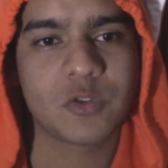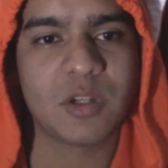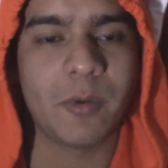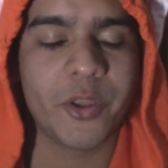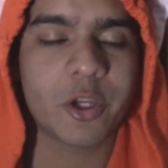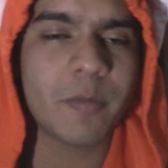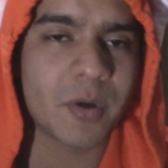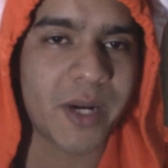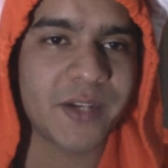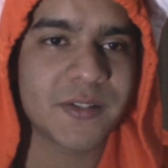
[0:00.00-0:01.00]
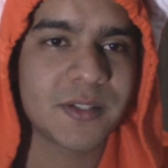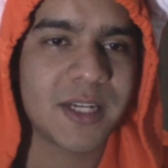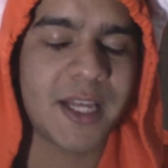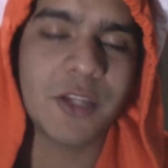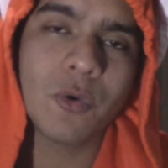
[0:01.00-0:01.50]
to avoid copyright,
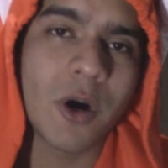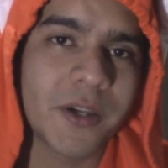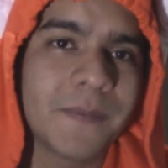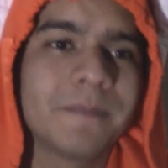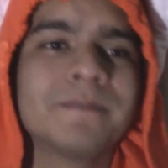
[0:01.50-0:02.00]
and it worked.